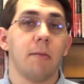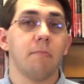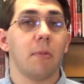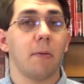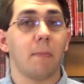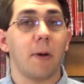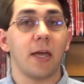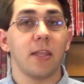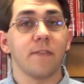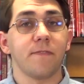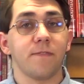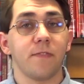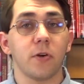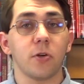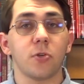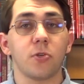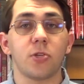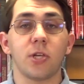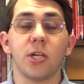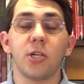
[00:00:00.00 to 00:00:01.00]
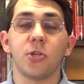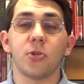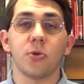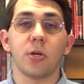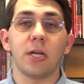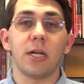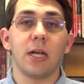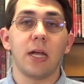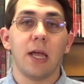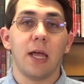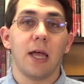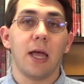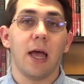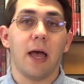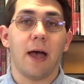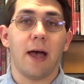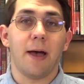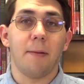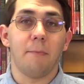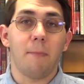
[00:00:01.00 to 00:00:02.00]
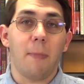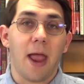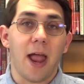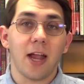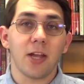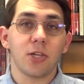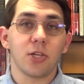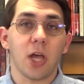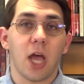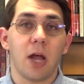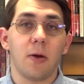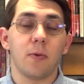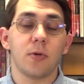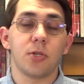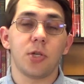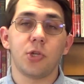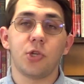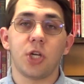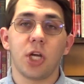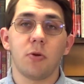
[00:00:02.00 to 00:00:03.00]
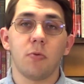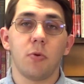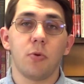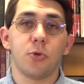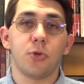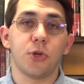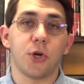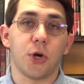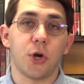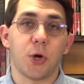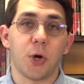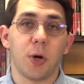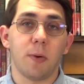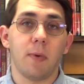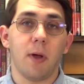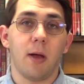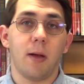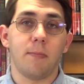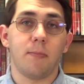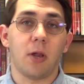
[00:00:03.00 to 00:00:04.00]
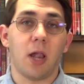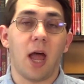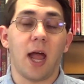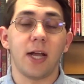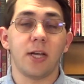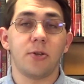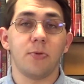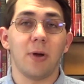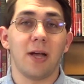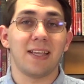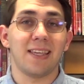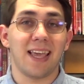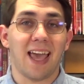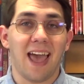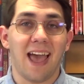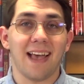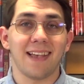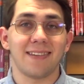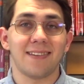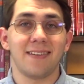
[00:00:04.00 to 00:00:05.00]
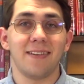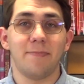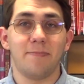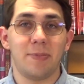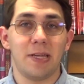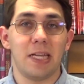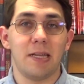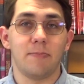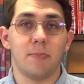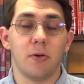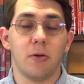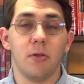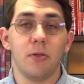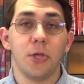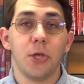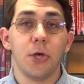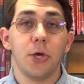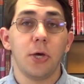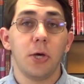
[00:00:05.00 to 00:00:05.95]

But by the first century, Magi was a general term applied to a caste of people